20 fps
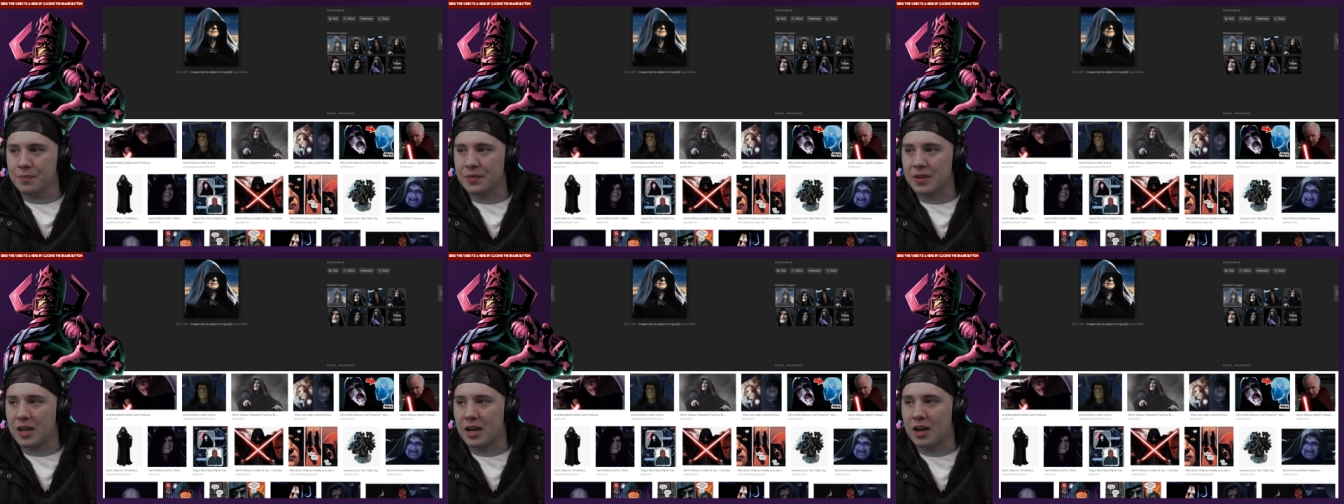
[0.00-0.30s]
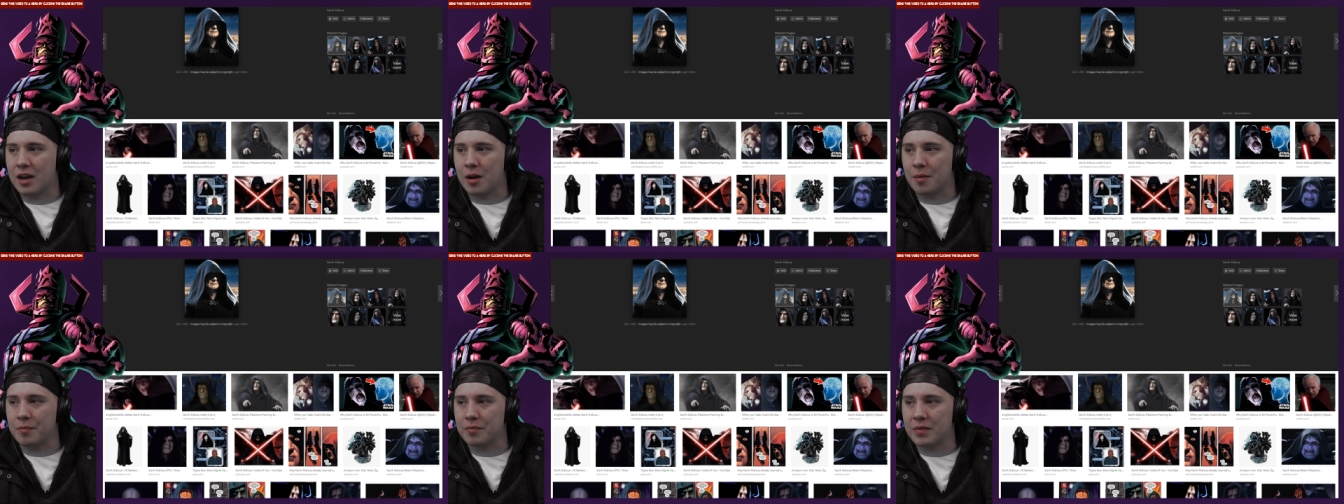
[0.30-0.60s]

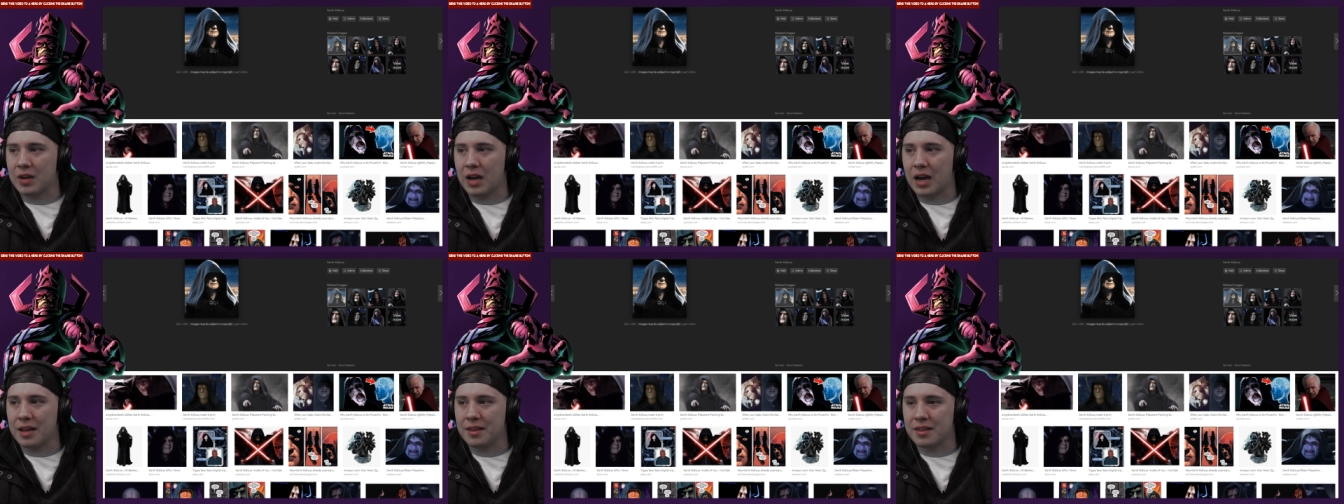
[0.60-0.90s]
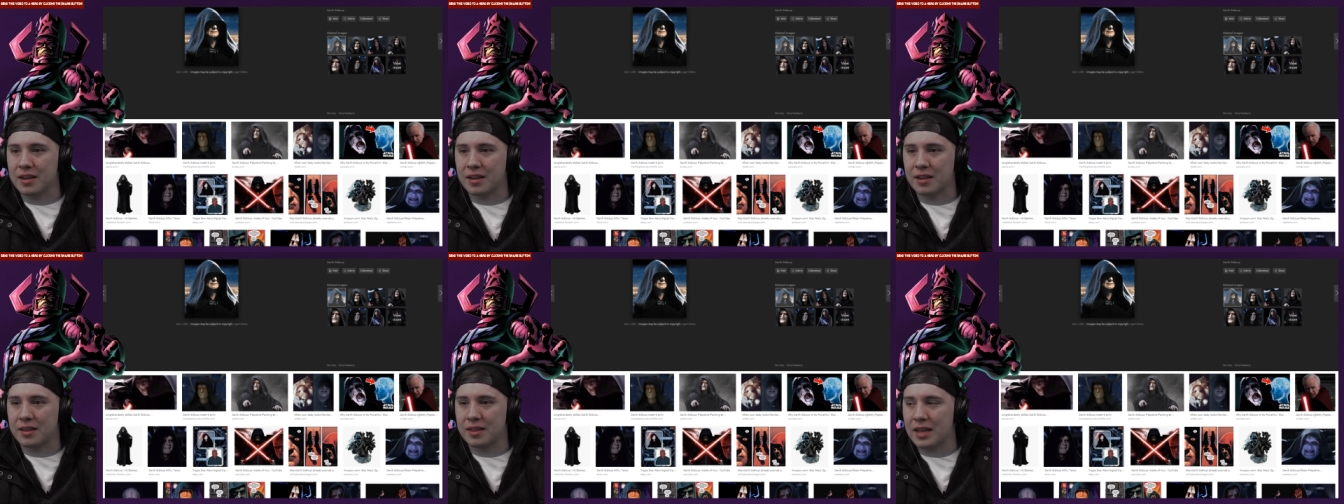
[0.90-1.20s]
um, I
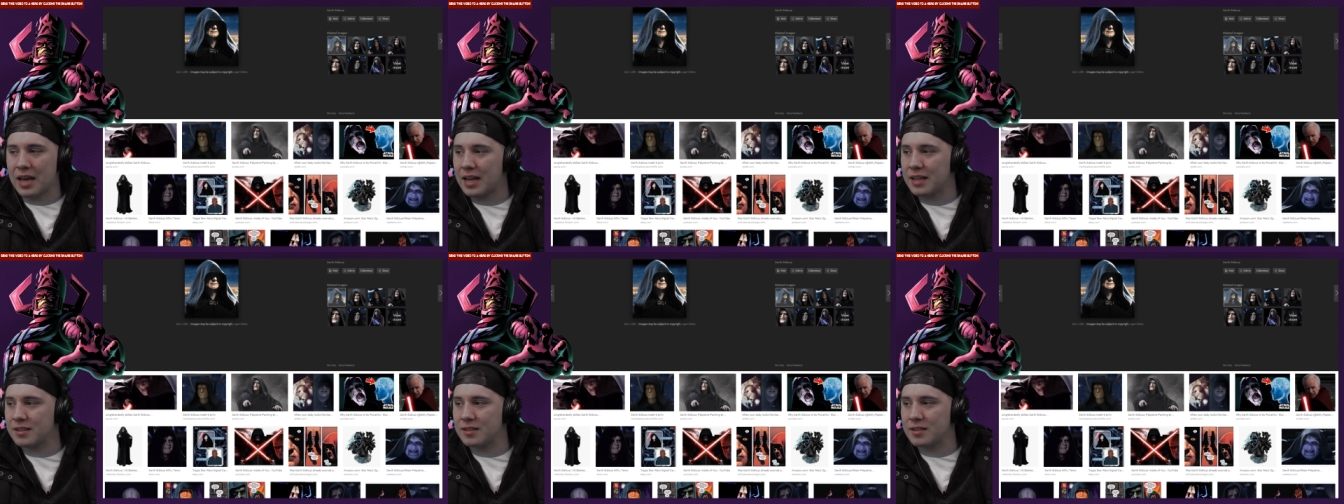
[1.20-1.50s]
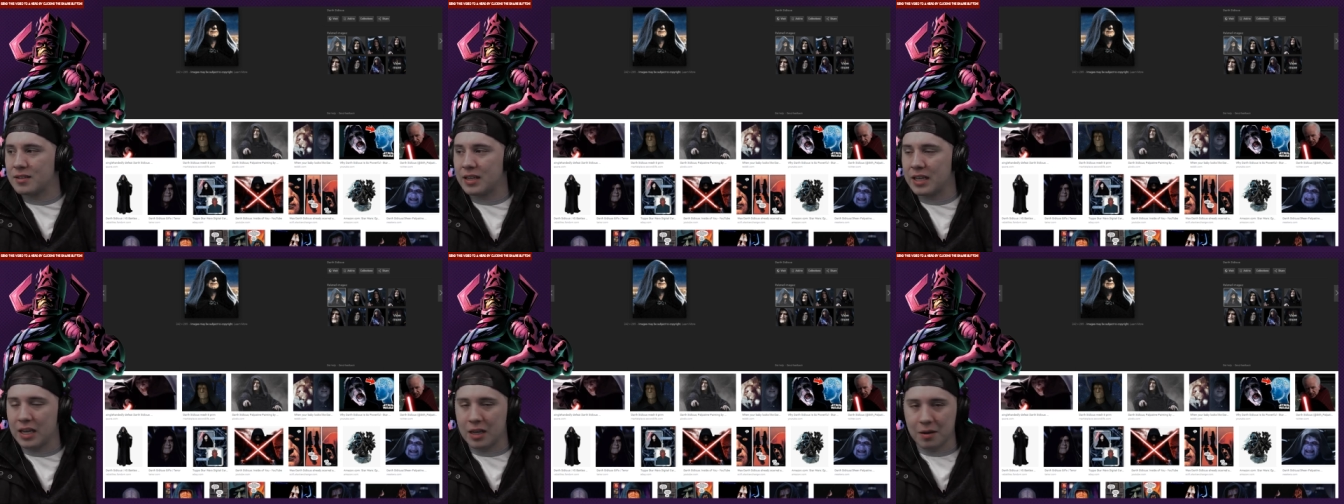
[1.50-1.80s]
think that
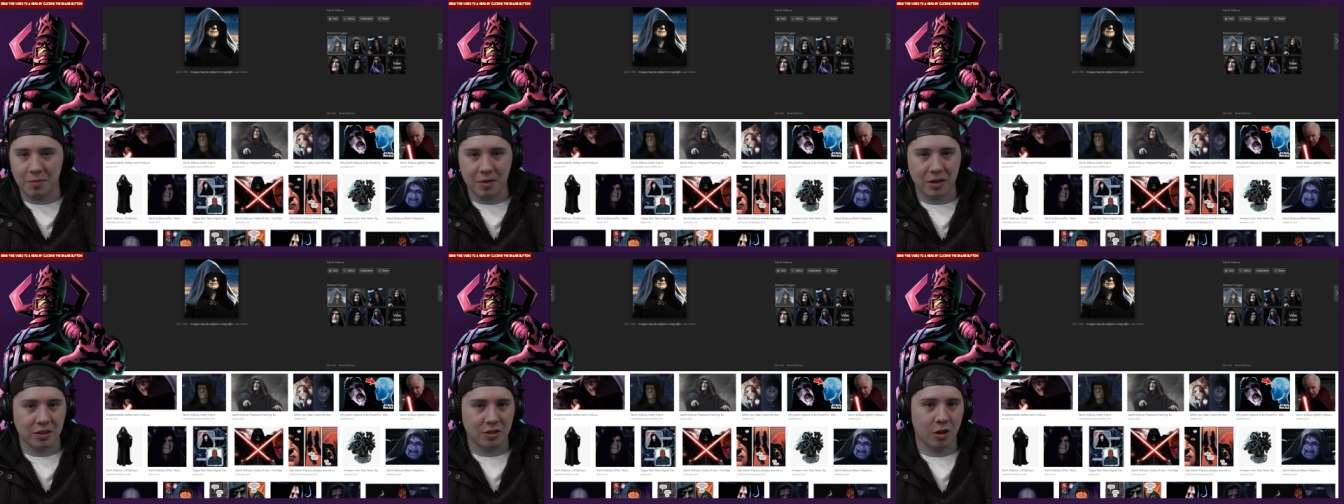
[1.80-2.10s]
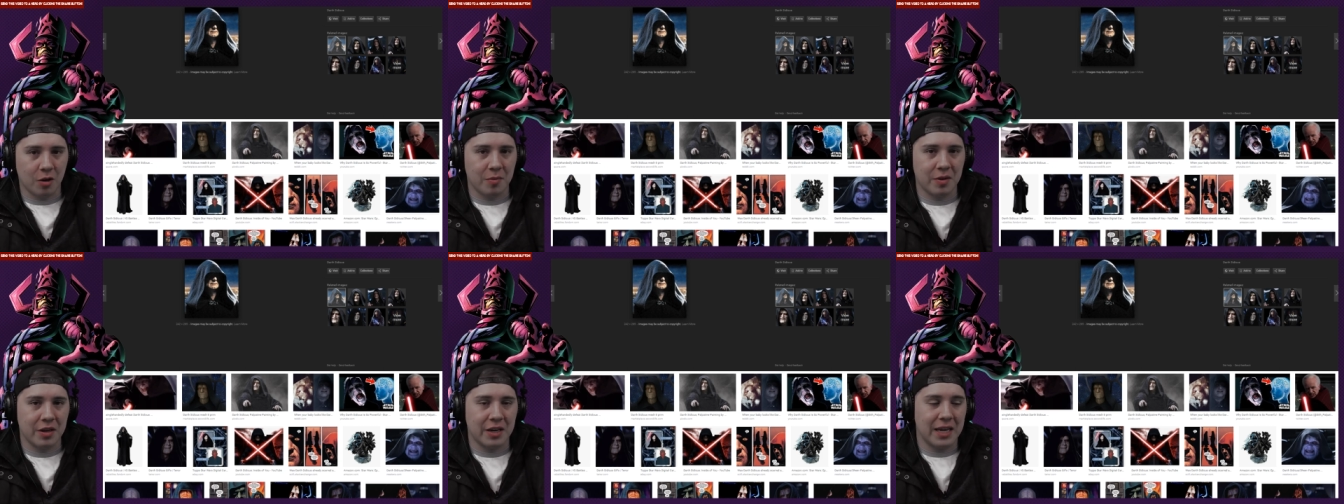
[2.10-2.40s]
Ian McDiarmid